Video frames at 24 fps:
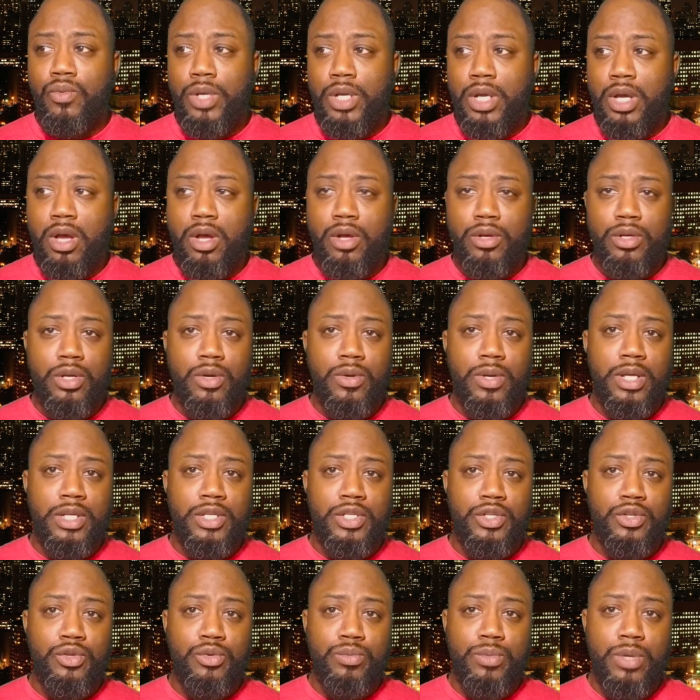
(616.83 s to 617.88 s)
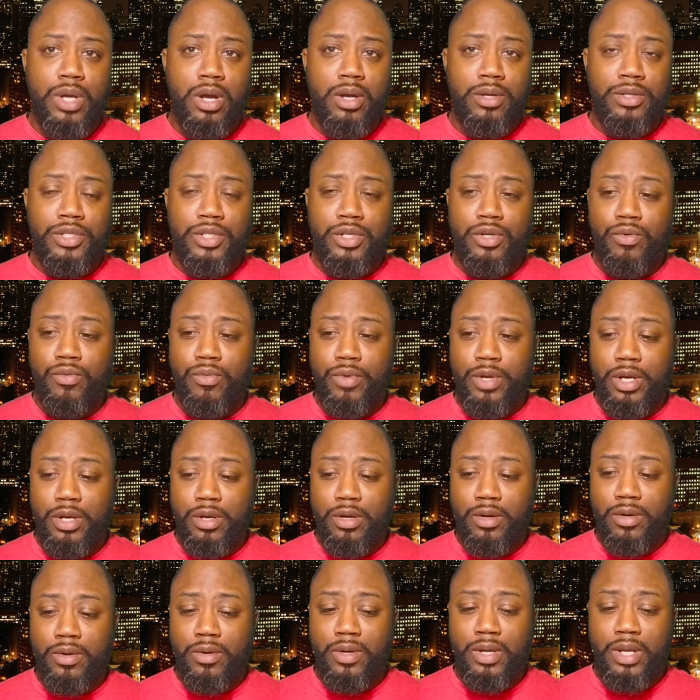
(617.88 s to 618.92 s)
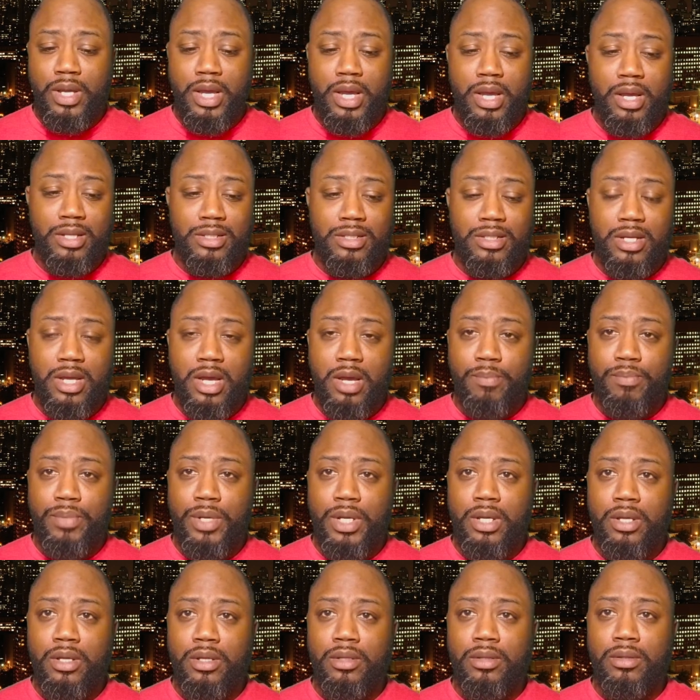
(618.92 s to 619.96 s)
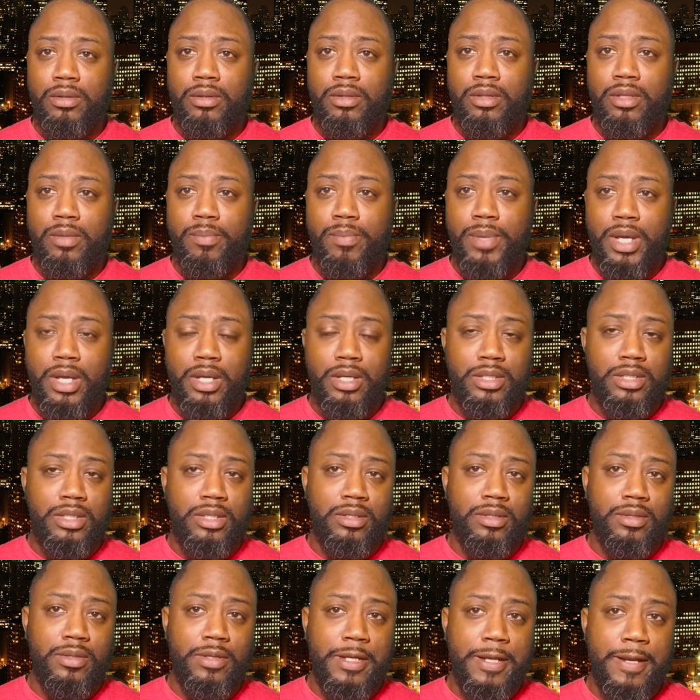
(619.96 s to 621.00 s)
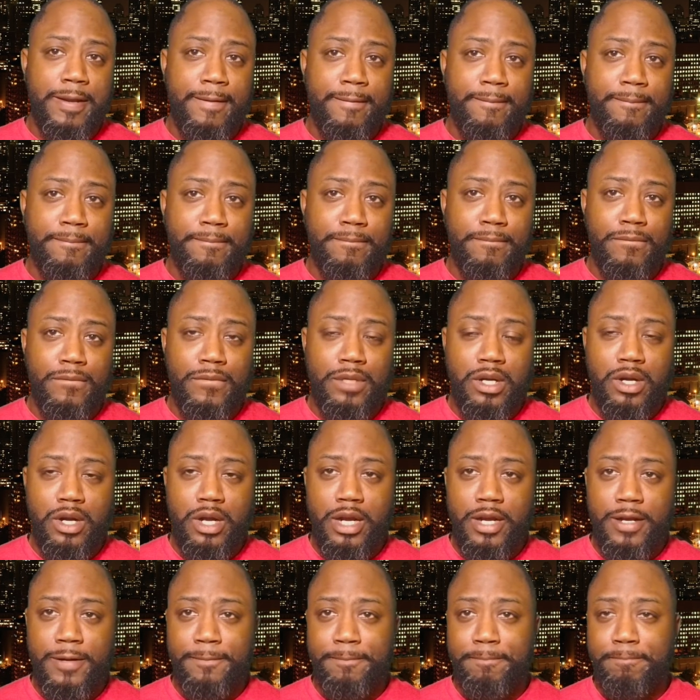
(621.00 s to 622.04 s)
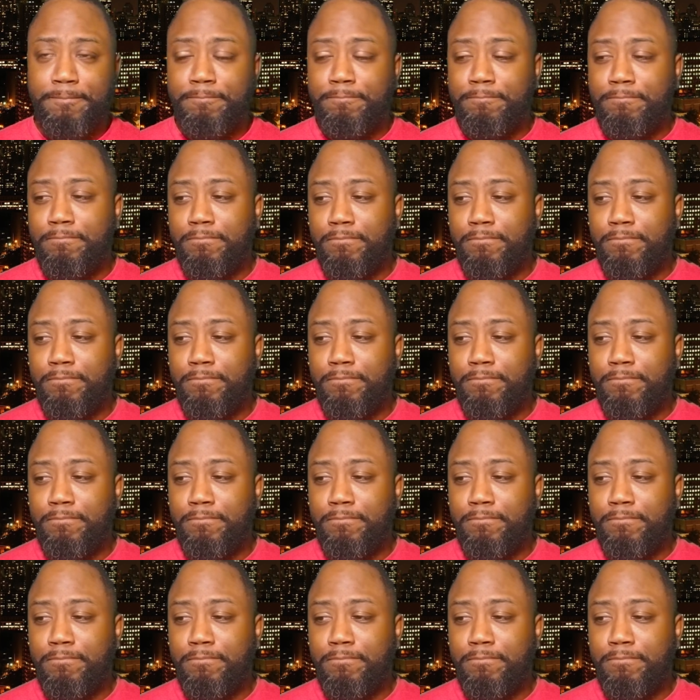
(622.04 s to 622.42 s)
We all know that Snoop Dogg's career has not been the best. All right.